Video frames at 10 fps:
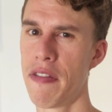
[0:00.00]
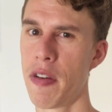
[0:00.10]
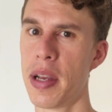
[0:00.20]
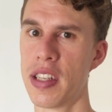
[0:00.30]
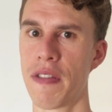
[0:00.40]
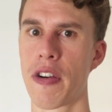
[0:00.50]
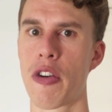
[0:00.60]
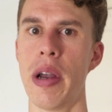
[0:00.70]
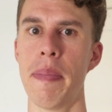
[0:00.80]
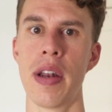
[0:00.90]
Every piece
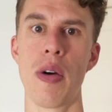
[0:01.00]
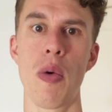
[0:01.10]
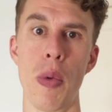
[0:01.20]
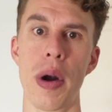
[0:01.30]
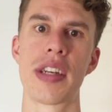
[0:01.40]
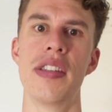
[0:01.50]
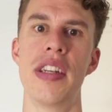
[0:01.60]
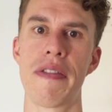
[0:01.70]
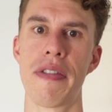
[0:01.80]
of equipment works